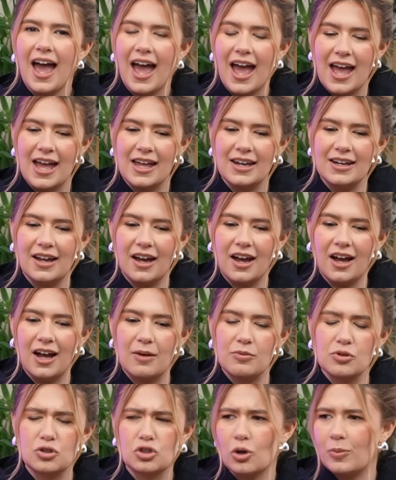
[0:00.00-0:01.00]
and
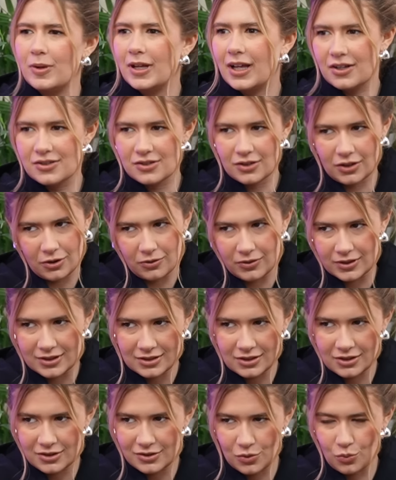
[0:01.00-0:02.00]
so many Gals and Go
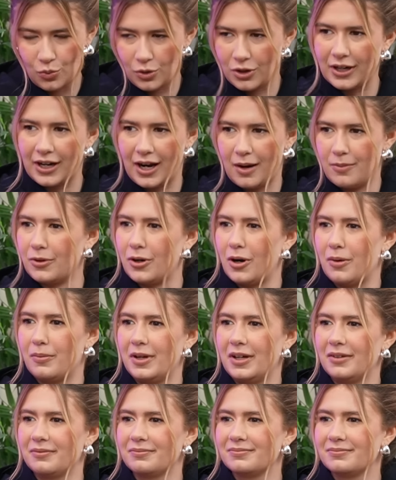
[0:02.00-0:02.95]
listeners work at Abercrombie.